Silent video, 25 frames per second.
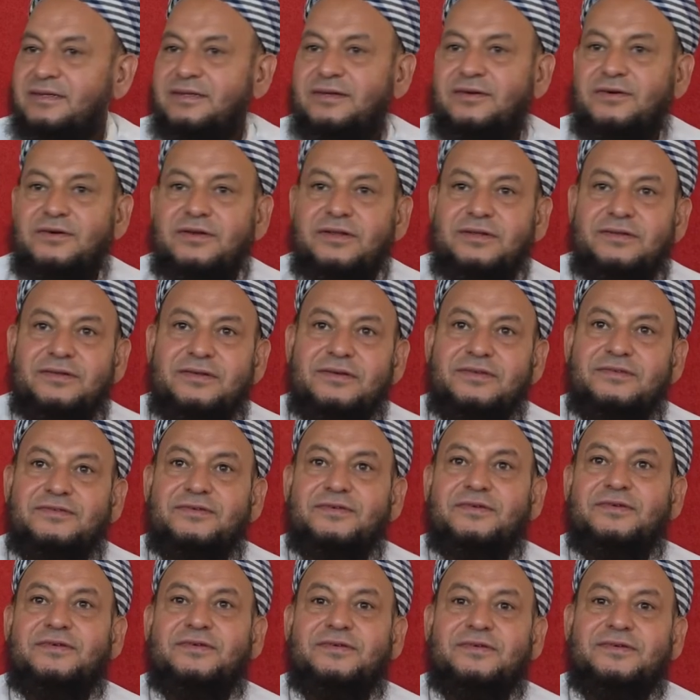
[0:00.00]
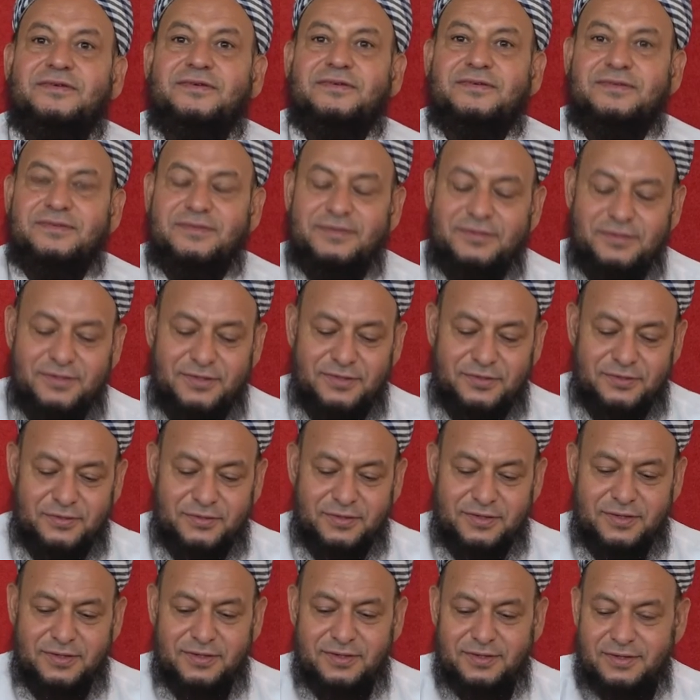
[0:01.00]
Yeah, all right, yeah,
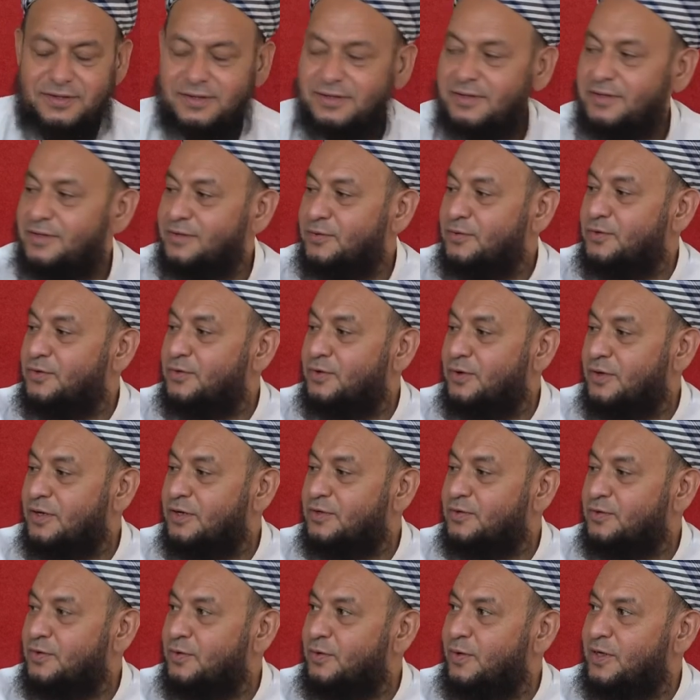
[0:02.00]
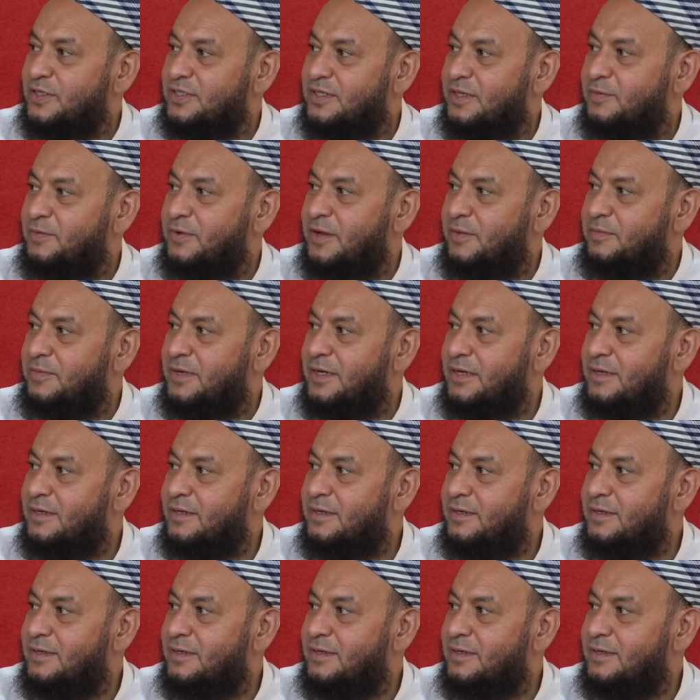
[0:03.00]
sure. Oh, you got a WhatsApp number?